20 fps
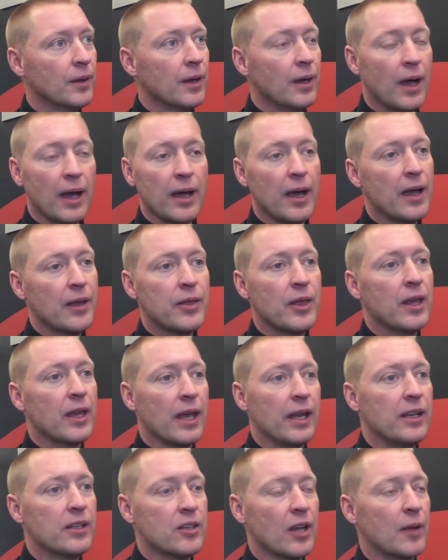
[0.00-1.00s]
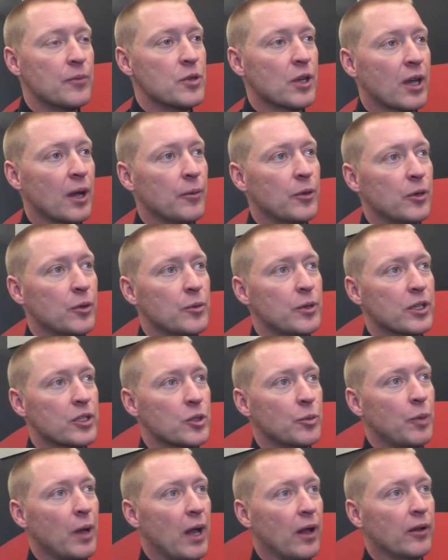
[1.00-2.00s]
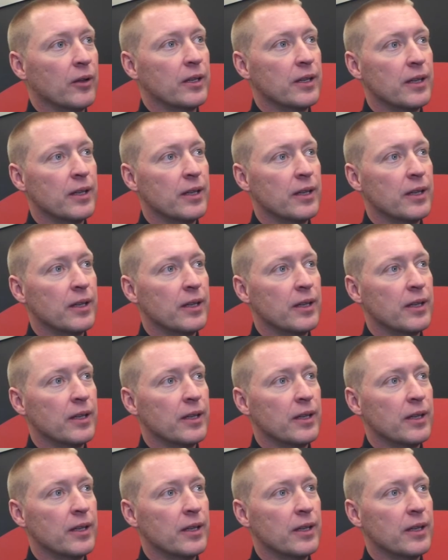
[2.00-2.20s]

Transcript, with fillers: I think anytime you come into a municipality